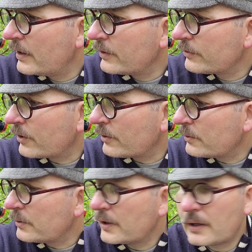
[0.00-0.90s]

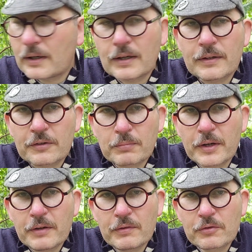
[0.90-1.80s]
So and there's
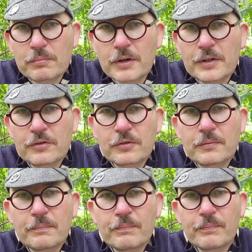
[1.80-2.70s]
plenty of inspiration
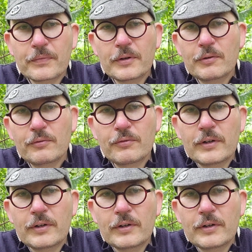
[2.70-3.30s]
of